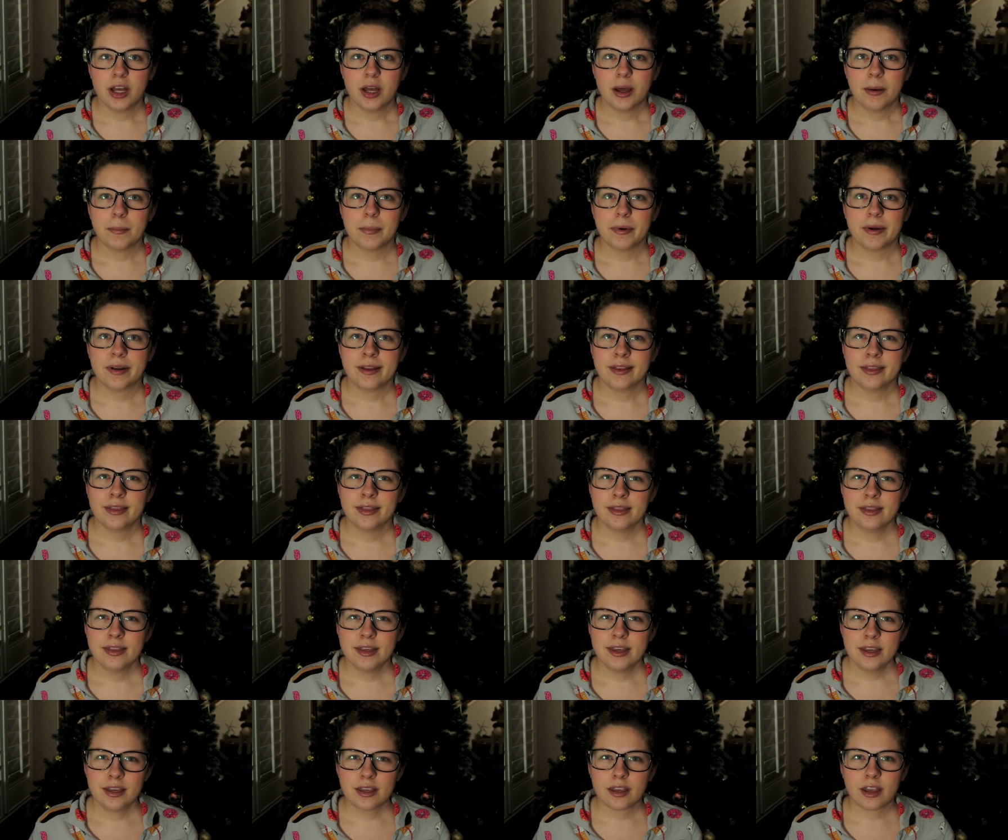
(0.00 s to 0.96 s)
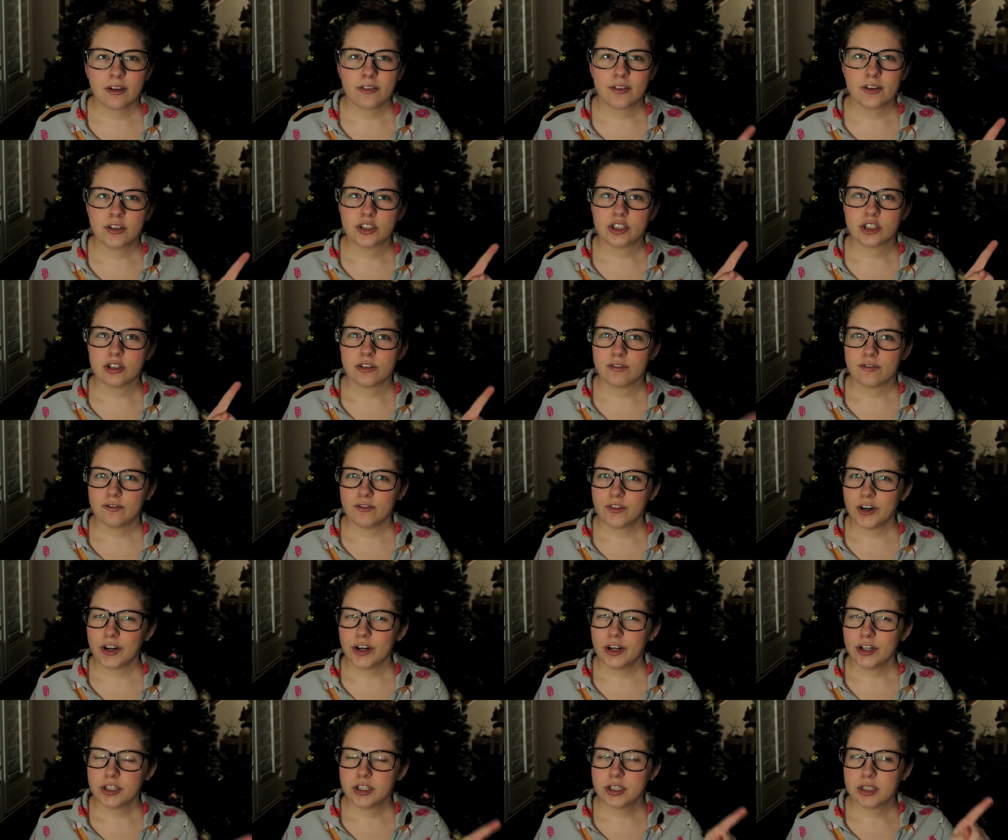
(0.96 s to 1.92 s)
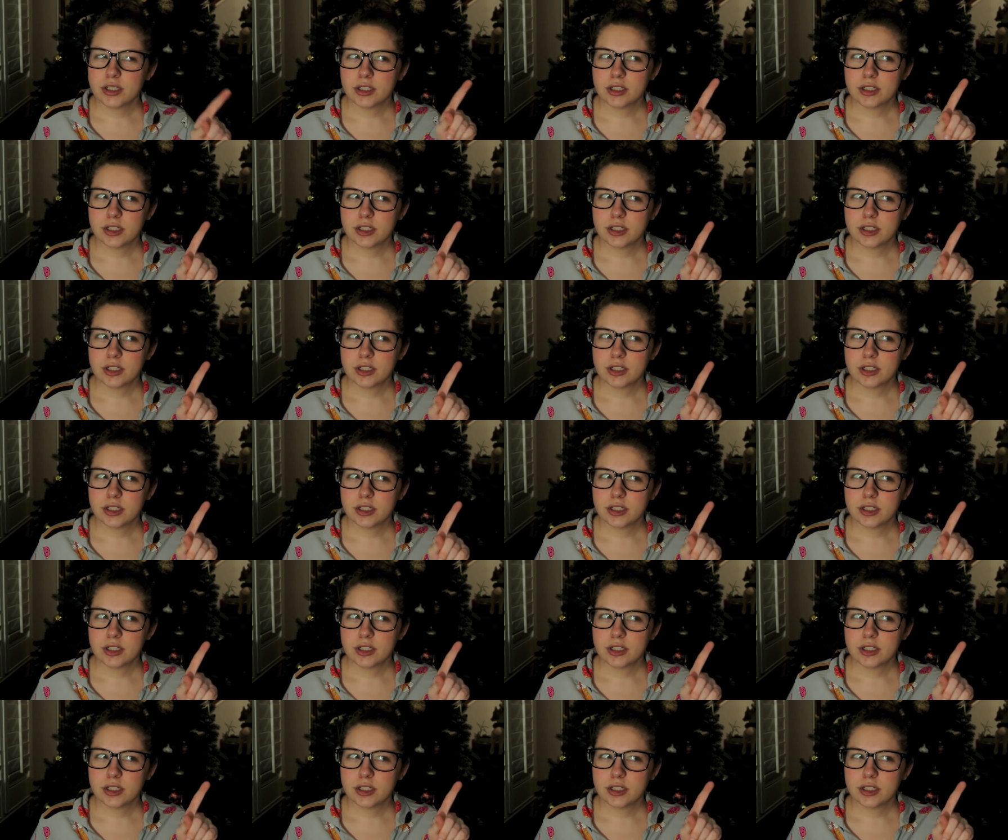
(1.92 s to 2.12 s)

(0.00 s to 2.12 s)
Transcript: But I think if it's your first